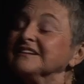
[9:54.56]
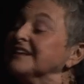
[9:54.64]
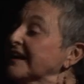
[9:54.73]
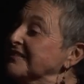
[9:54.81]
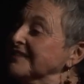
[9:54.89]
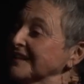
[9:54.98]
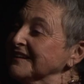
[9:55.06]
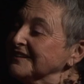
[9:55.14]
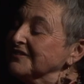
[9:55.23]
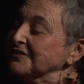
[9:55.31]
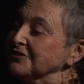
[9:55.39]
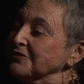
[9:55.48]
And I
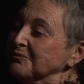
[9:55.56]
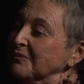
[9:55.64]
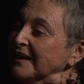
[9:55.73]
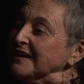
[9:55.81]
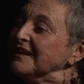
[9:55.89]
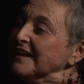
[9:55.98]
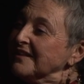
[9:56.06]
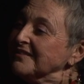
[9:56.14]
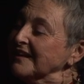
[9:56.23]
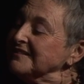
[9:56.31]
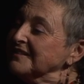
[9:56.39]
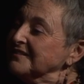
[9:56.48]
think in a certain way,
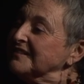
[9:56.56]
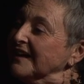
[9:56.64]
that's a